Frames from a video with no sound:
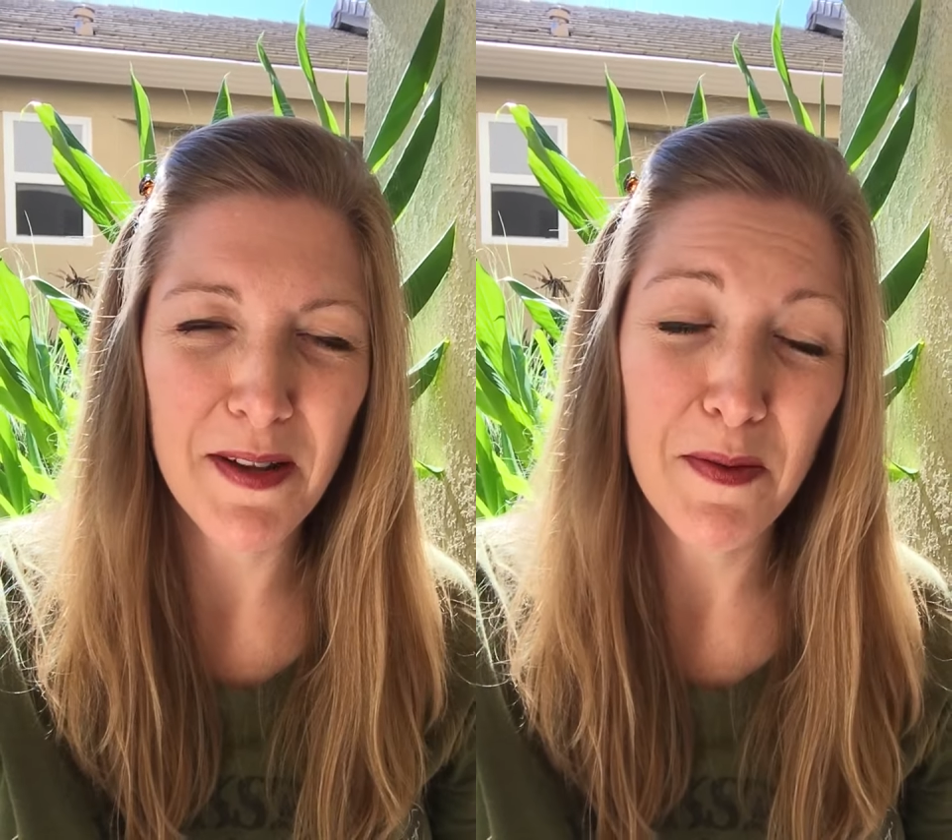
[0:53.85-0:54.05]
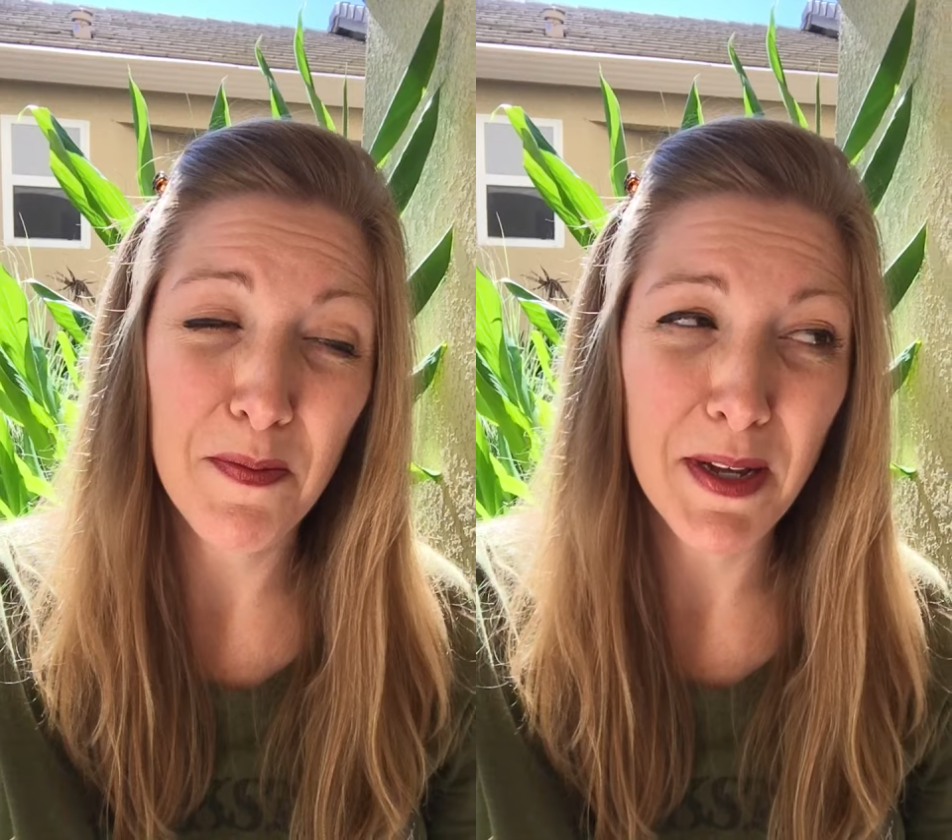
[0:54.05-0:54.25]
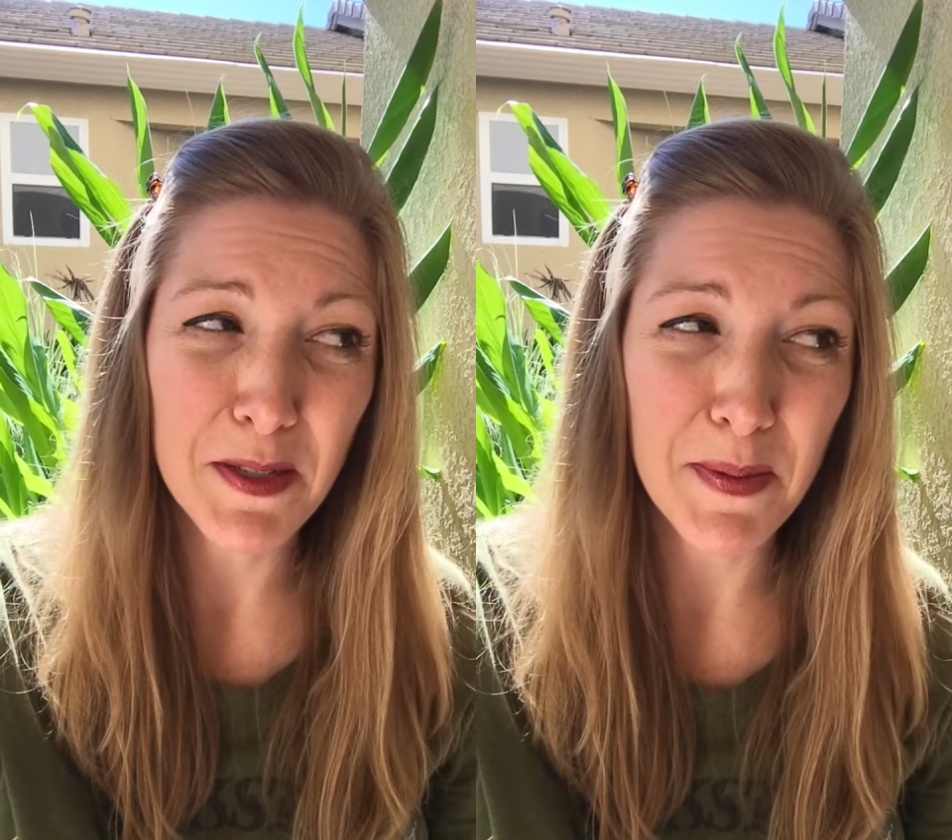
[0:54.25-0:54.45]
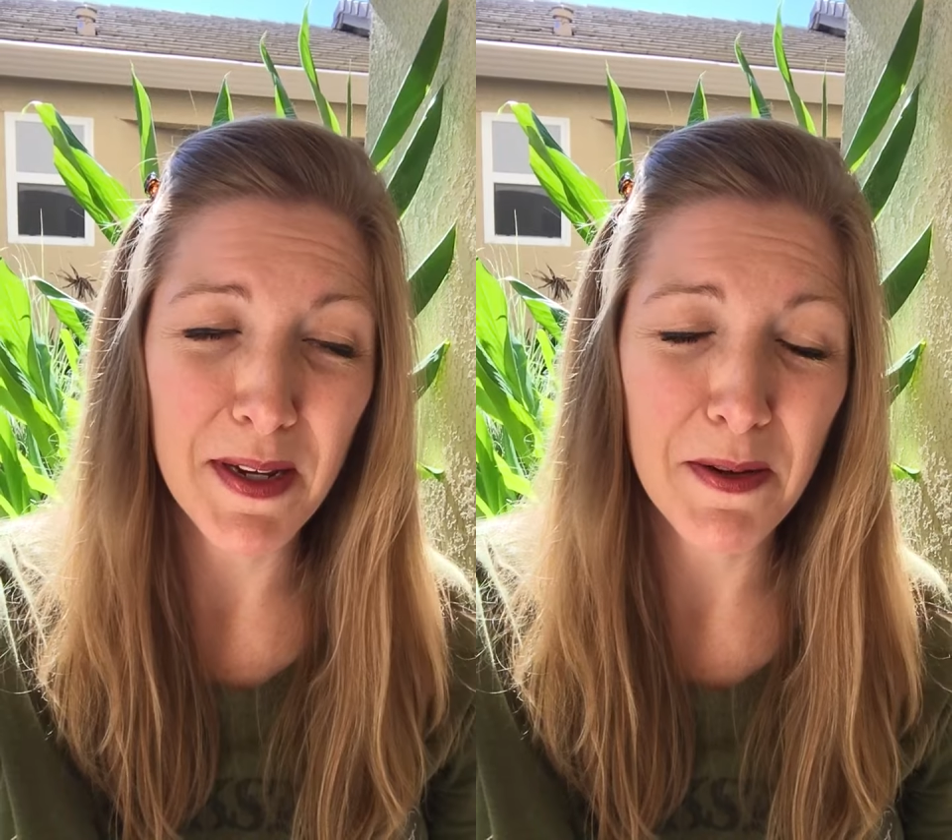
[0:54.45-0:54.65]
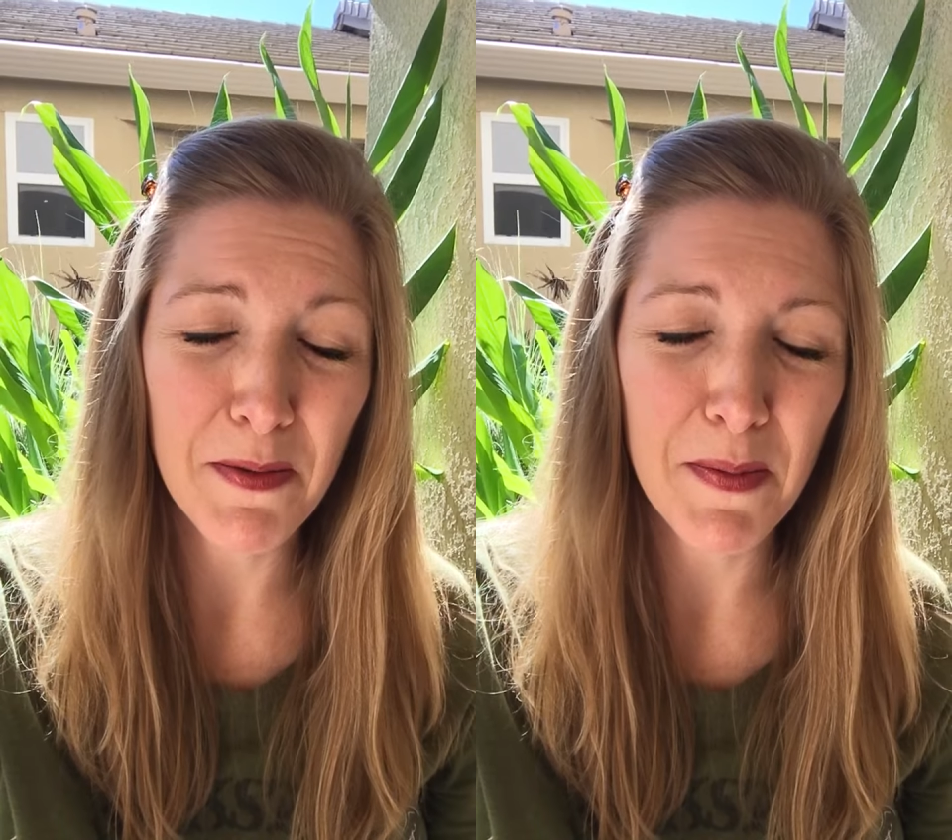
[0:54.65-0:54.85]
It makes
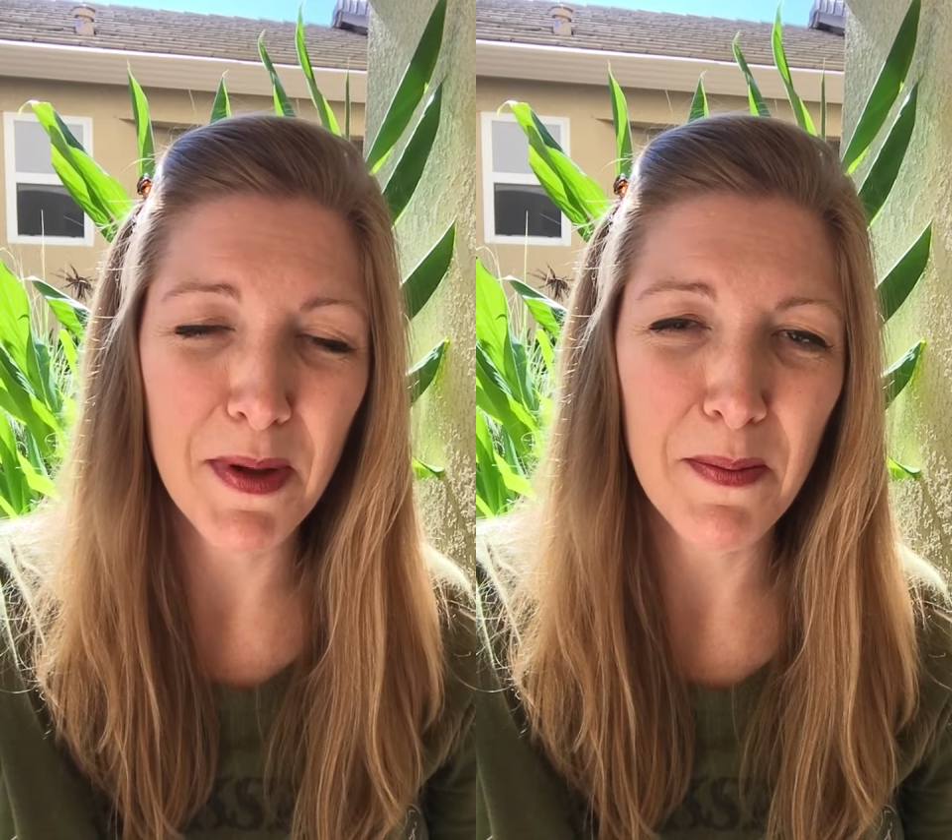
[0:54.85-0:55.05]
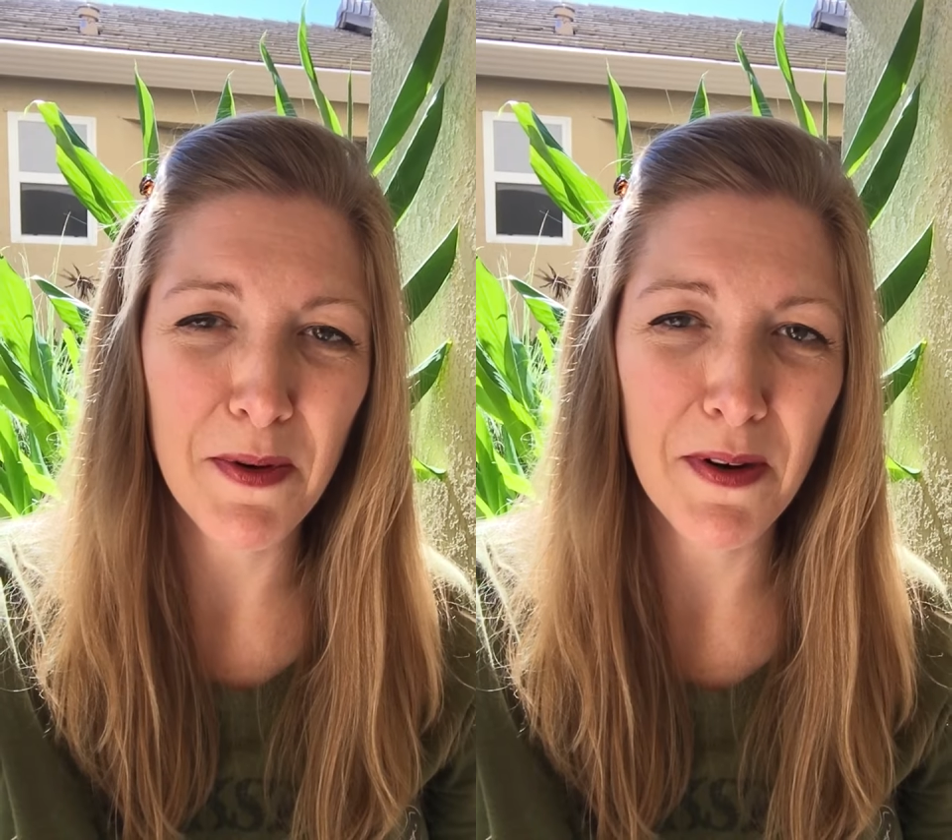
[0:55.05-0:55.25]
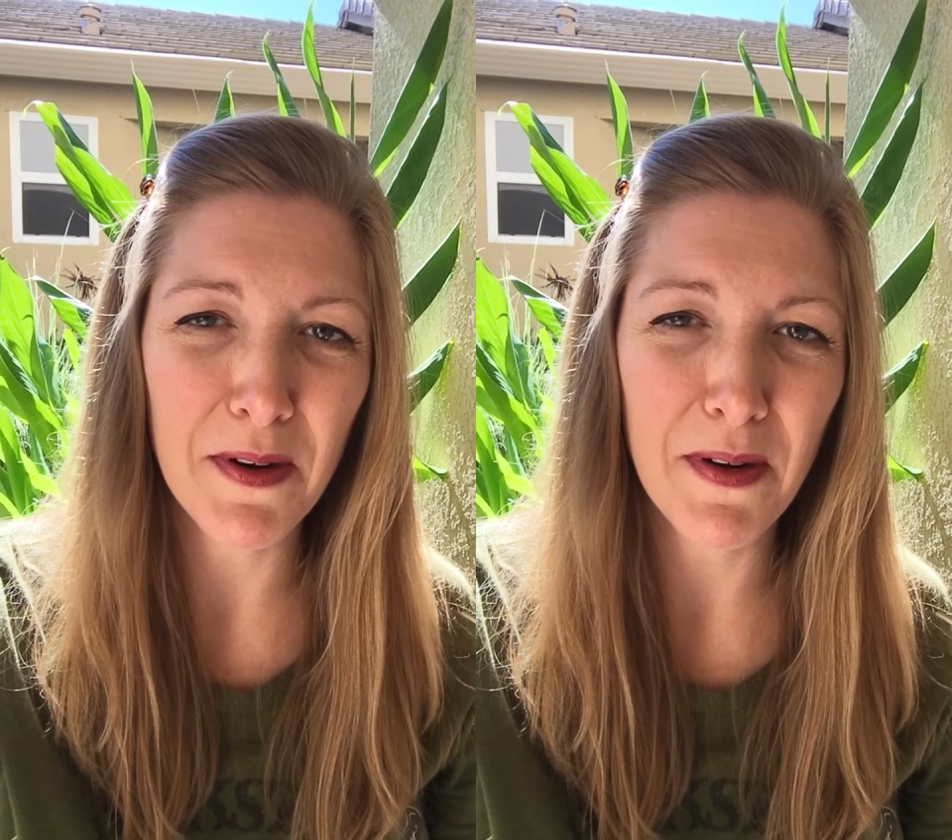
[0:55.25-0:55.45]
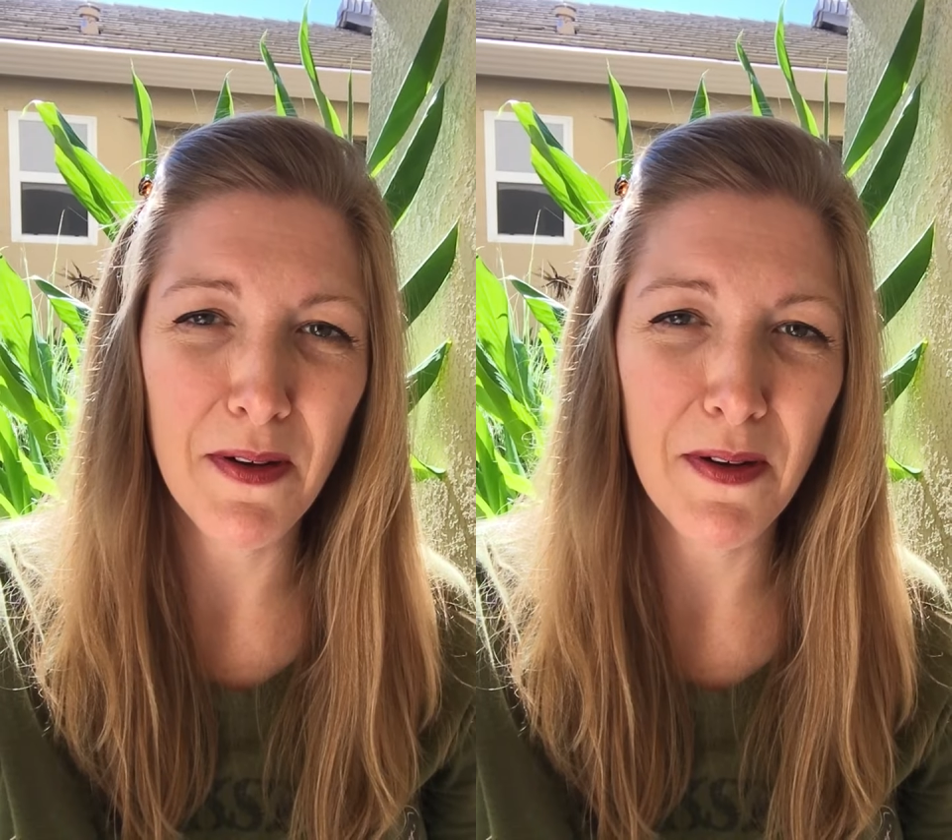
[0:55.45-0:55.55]
me remember